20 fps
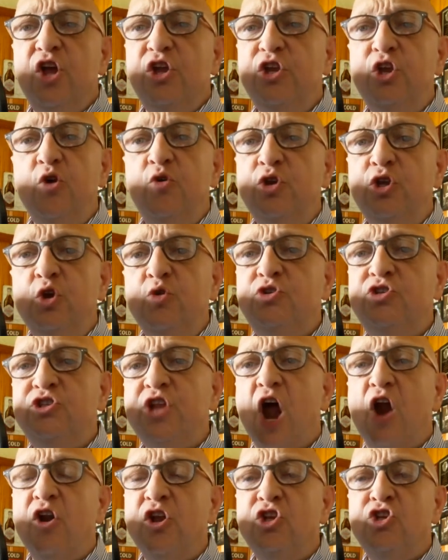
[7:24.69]
you
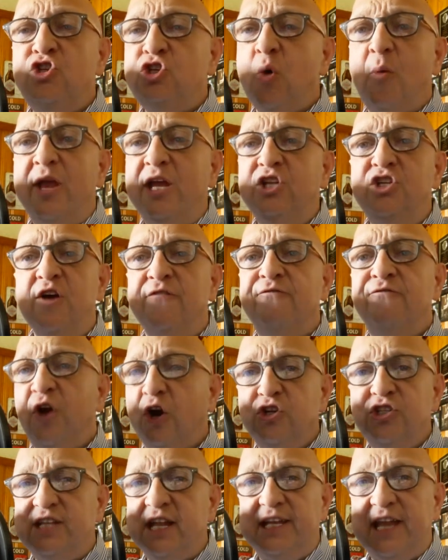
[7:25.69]
start showing
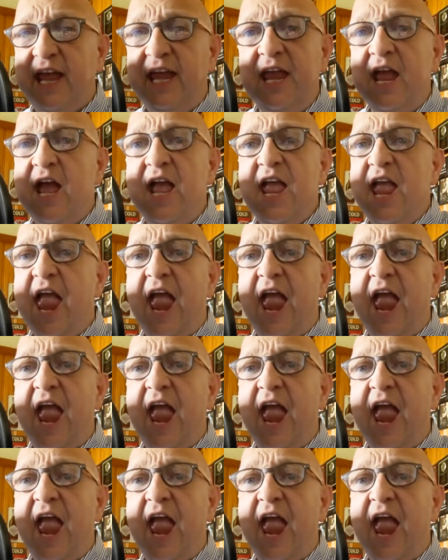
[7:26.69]
diversity